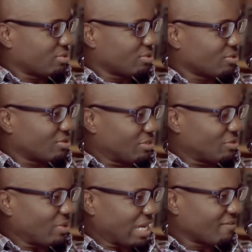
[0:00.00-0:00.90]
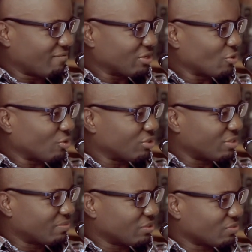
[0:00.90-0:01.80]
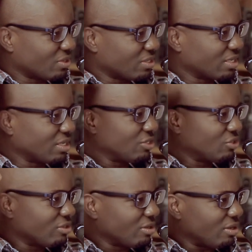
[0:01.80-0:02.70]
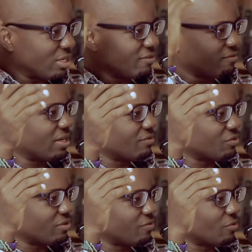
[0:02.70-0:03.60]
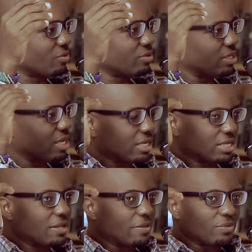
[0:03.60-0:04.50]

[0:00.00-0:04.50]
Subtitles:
We have that concept as well. Like live life to the full. Play hard. Yeah, like